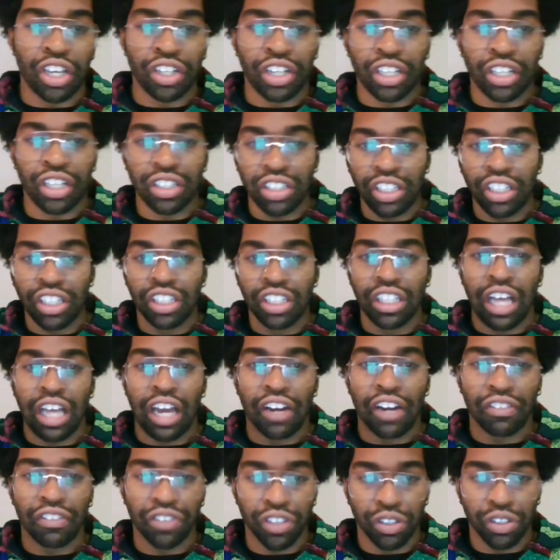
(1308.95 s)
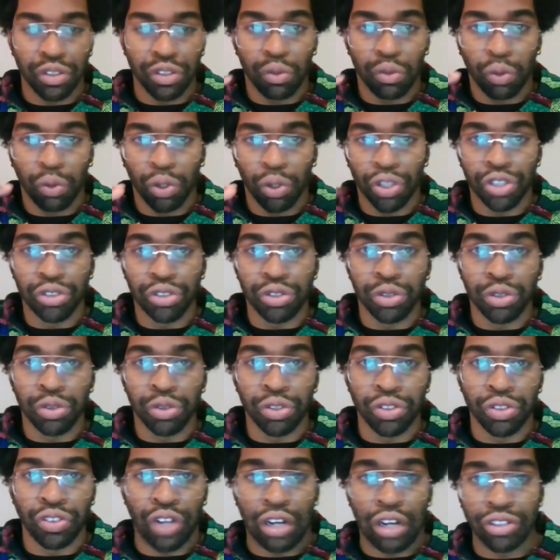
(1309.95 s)
and they lead a lot of the work you do
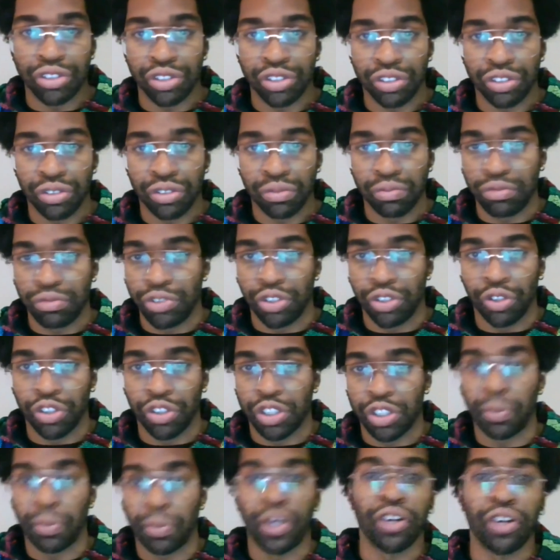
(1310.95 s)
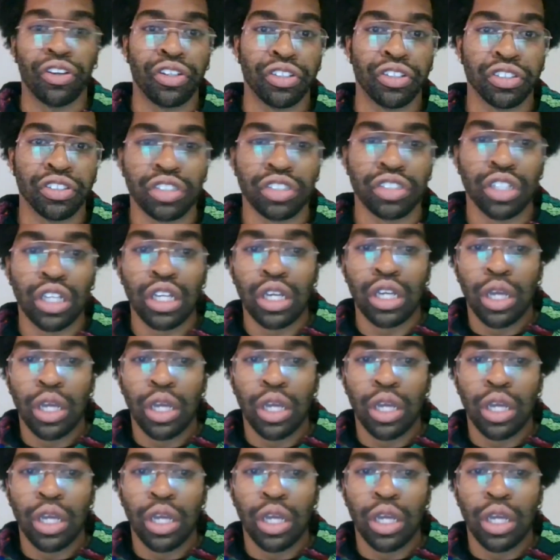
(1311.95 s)
throughout your, experience.